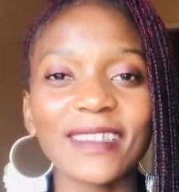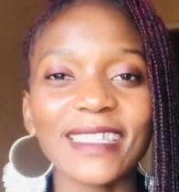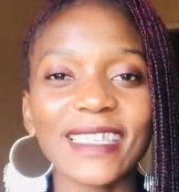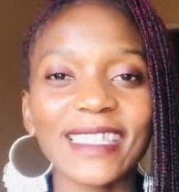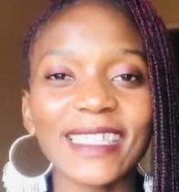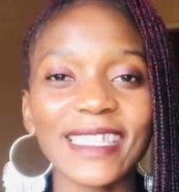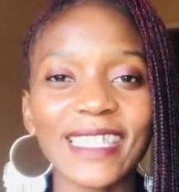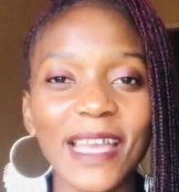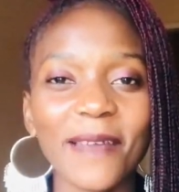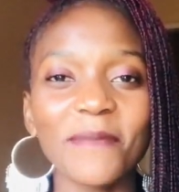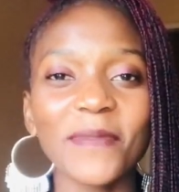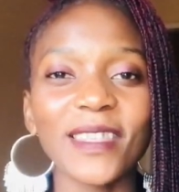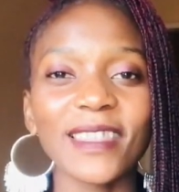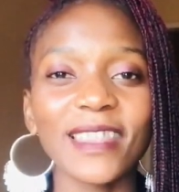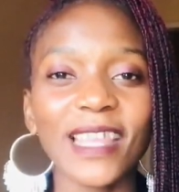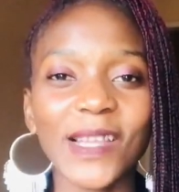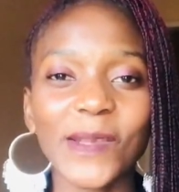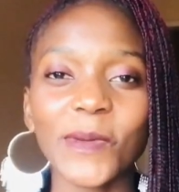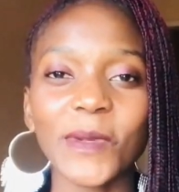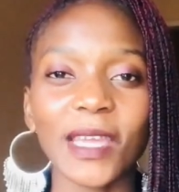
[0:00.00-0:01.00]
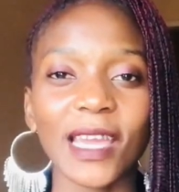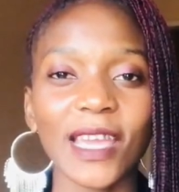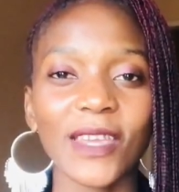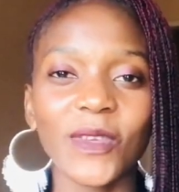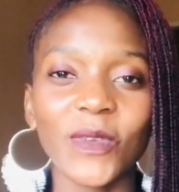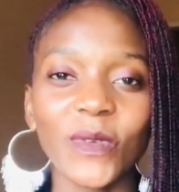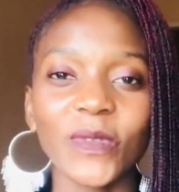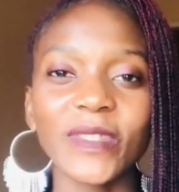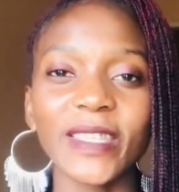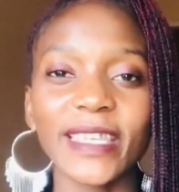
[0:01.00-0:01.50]
is something that we are
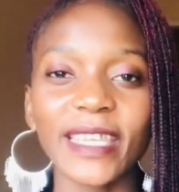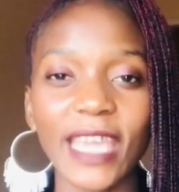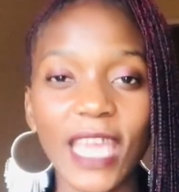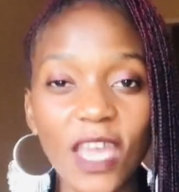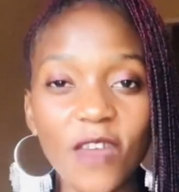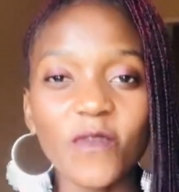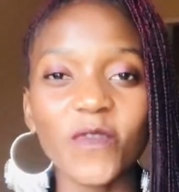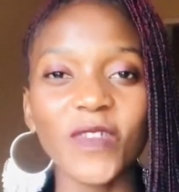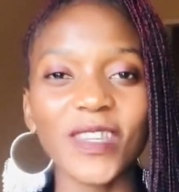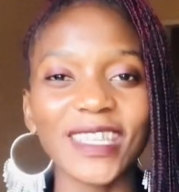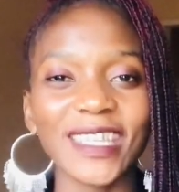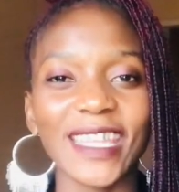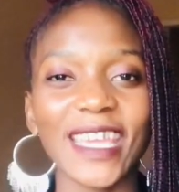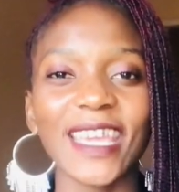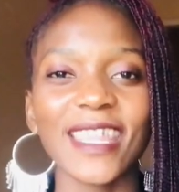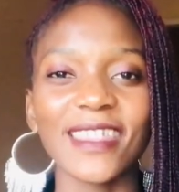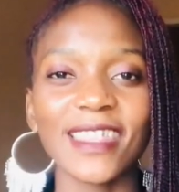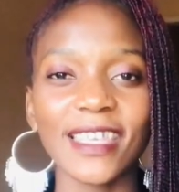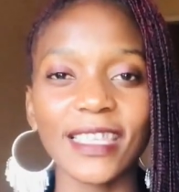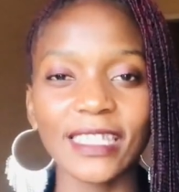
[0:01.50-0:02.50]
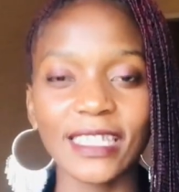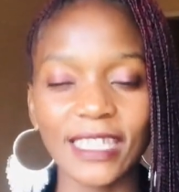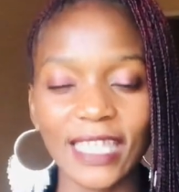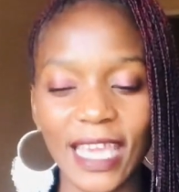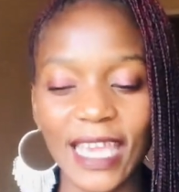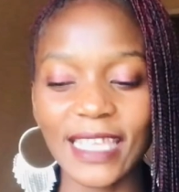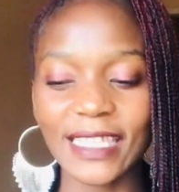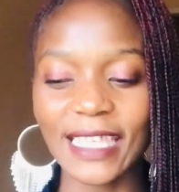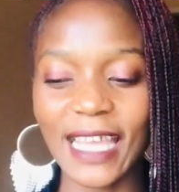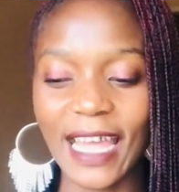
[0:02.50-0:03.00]
using every day these days,